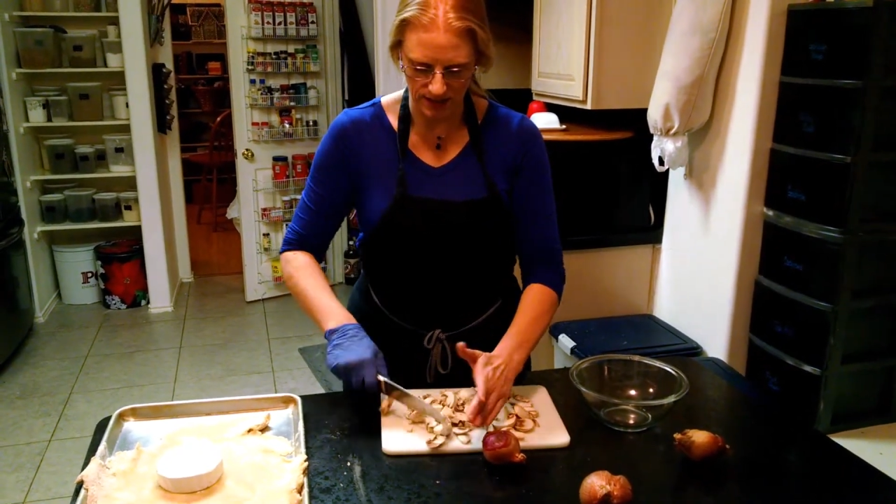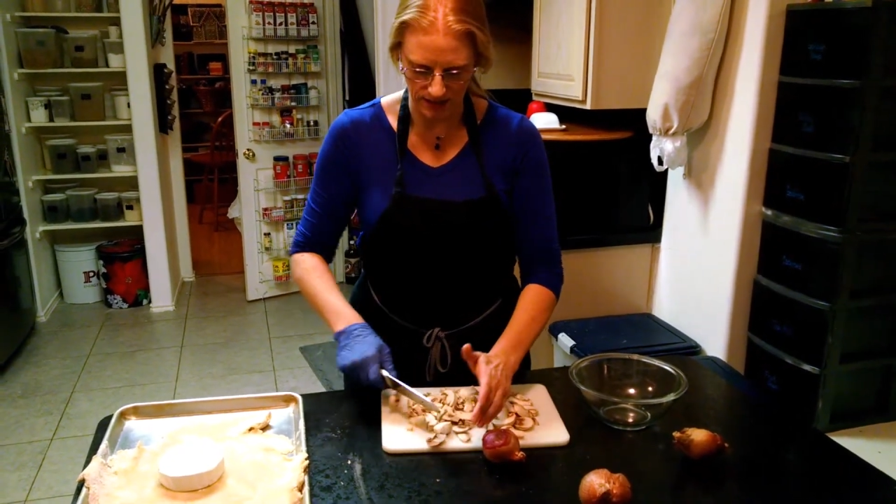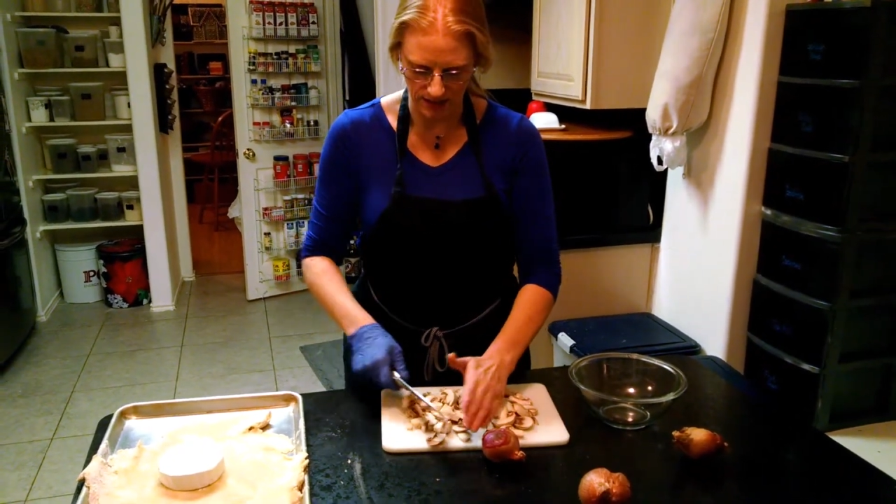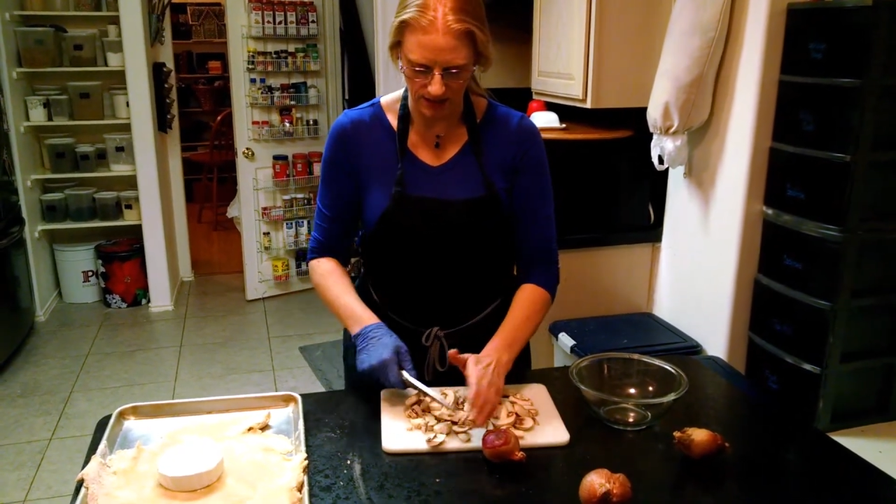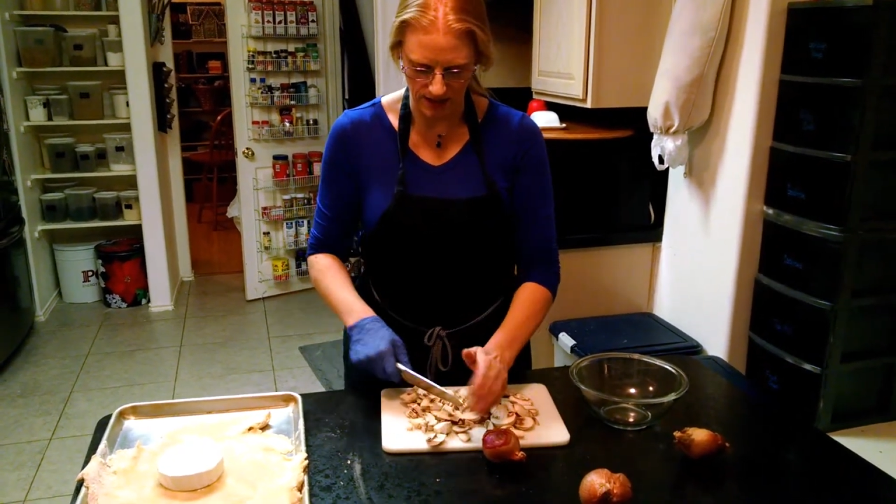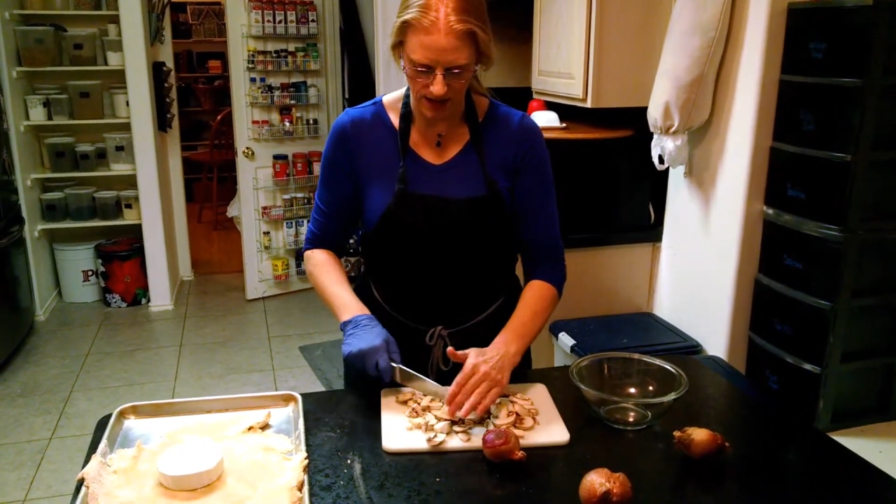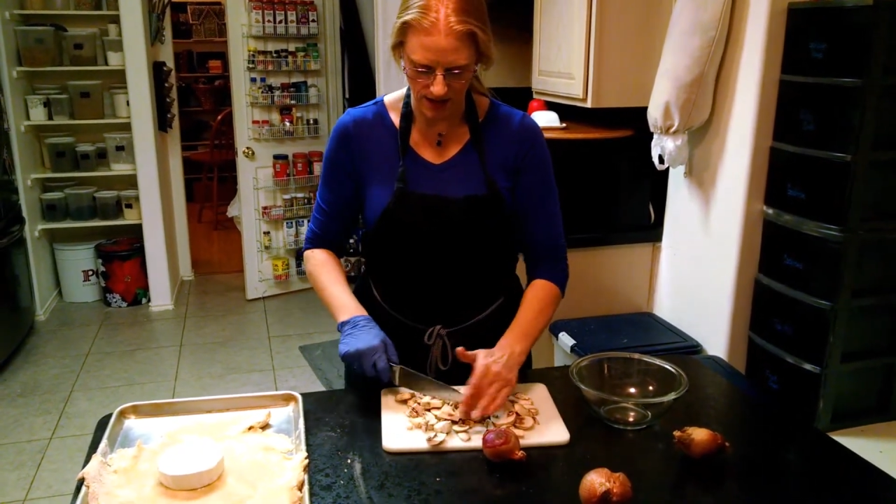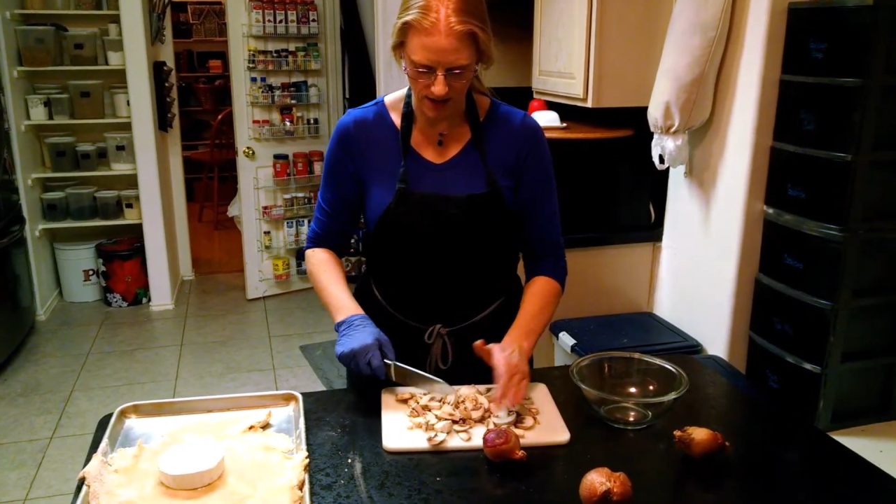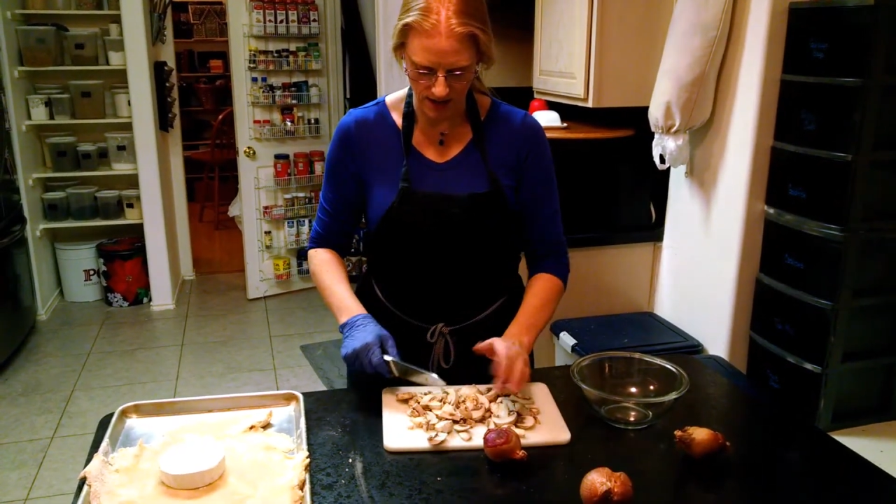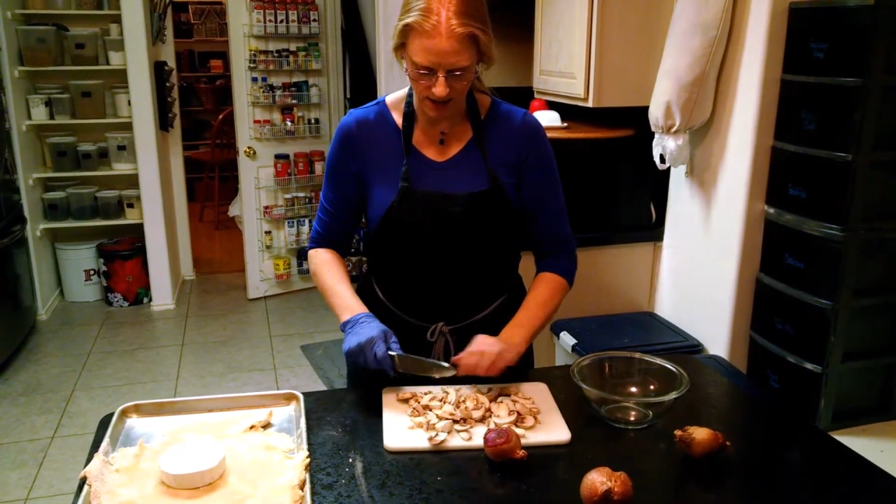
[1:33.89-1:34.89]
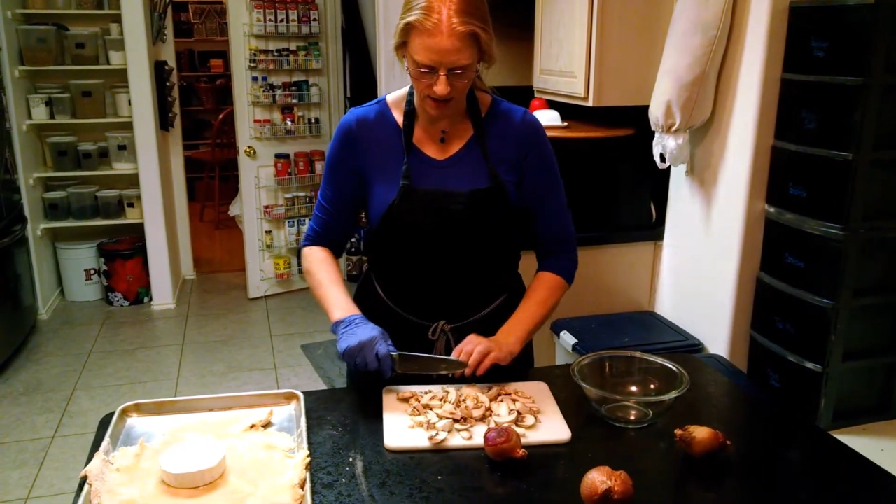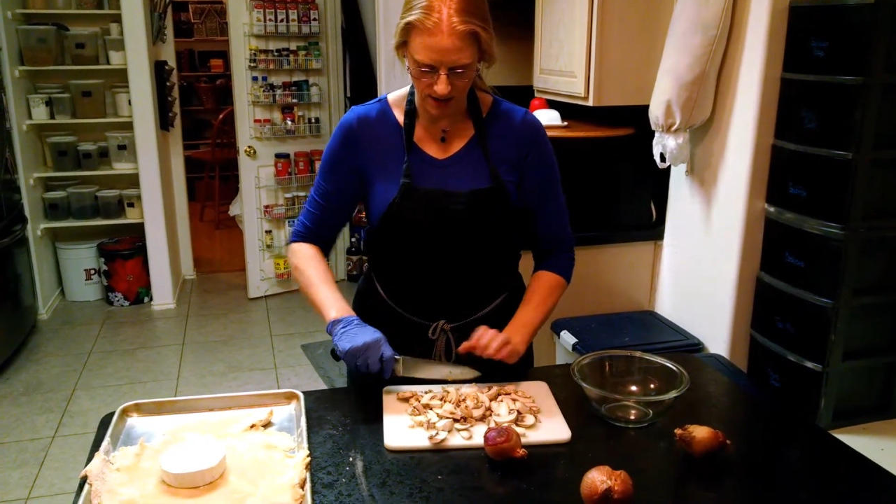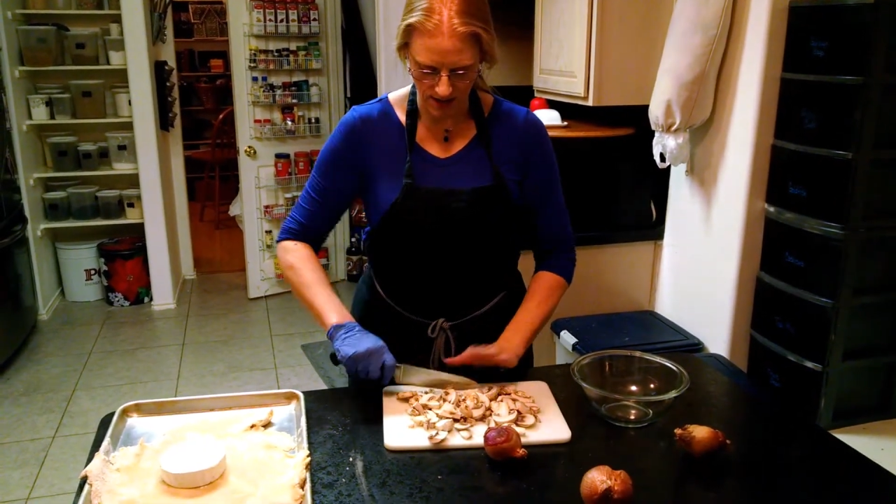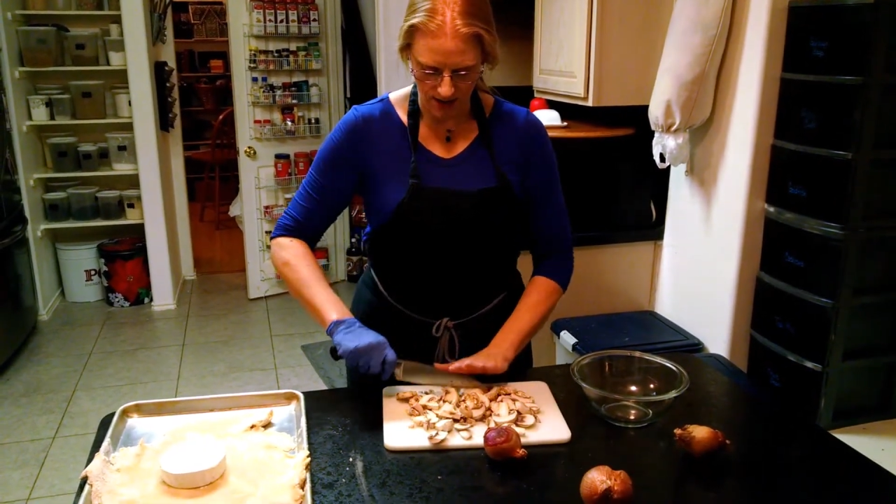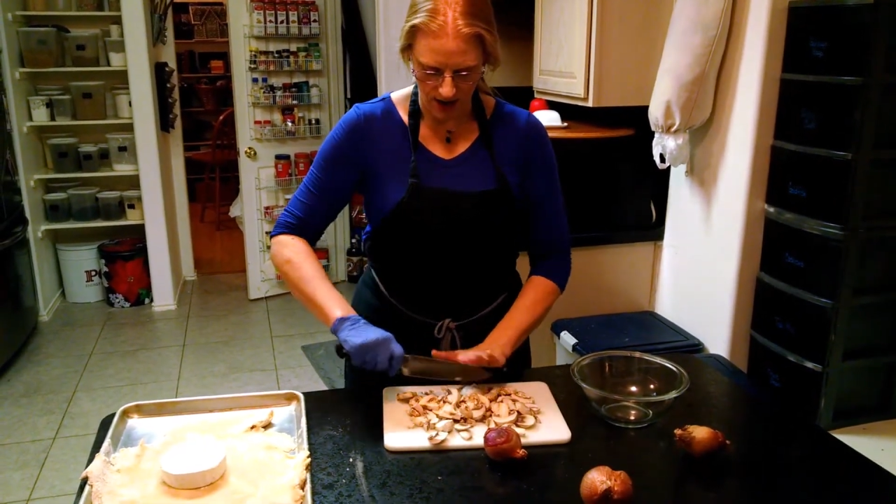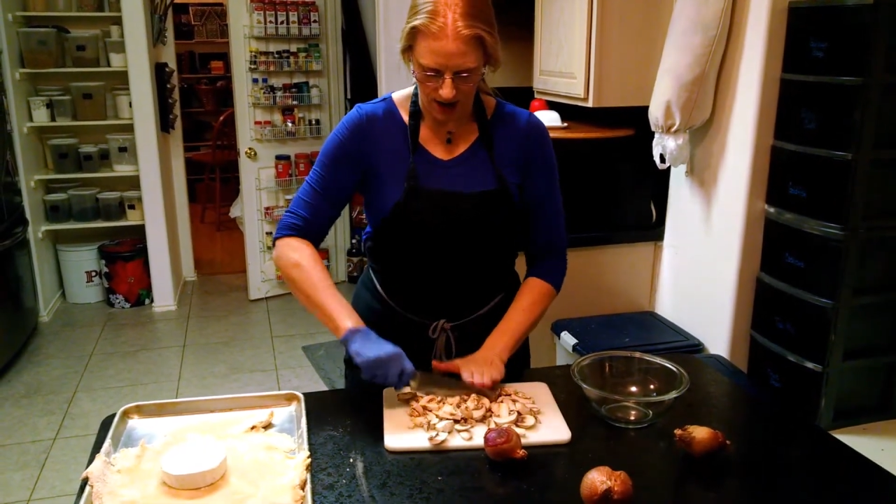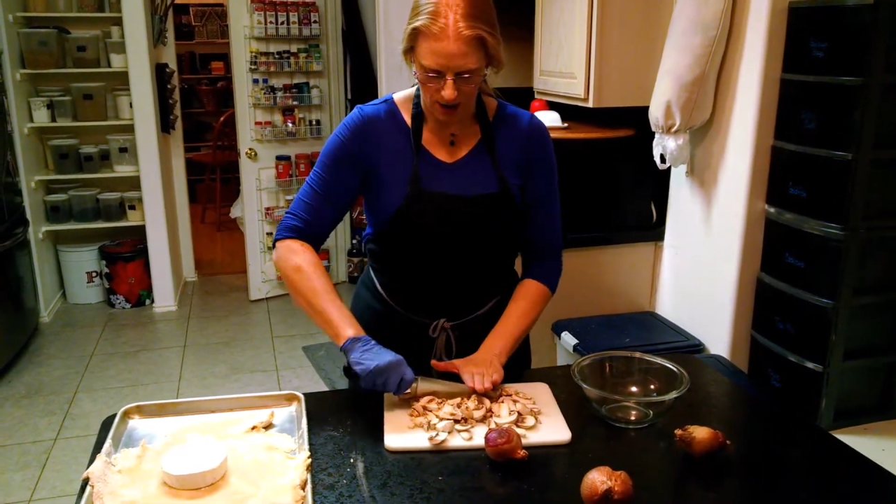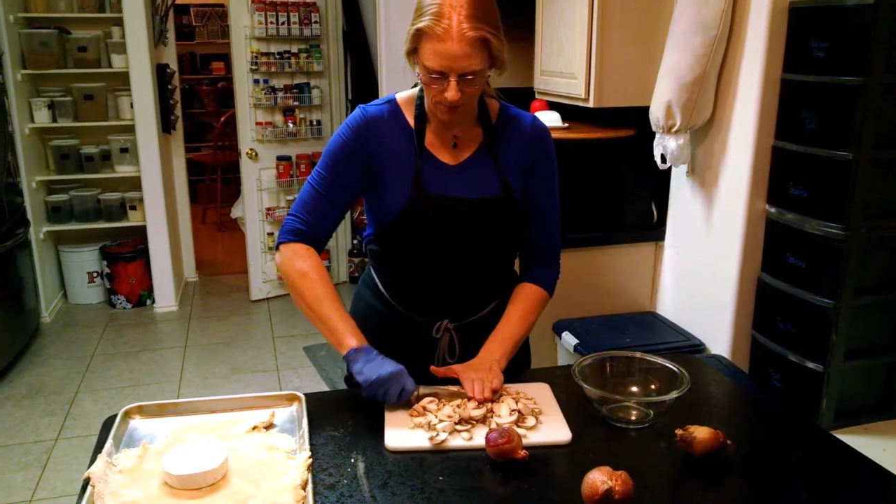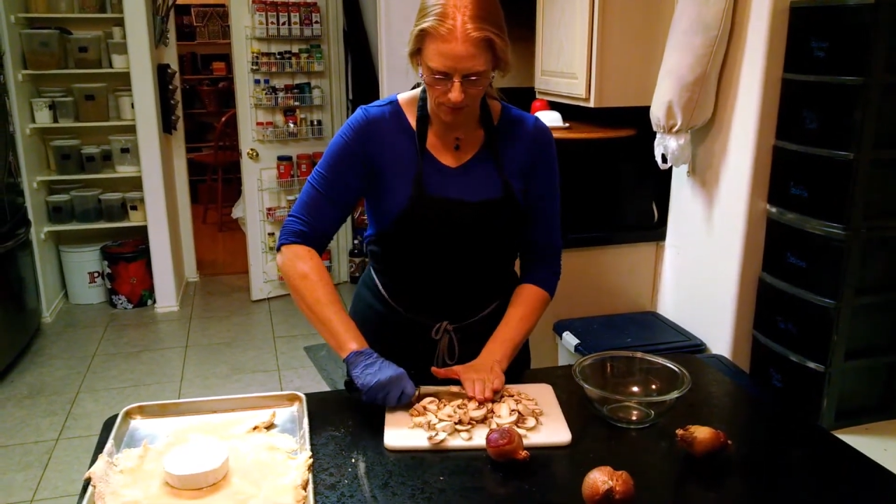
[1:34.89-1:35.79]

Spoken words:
in our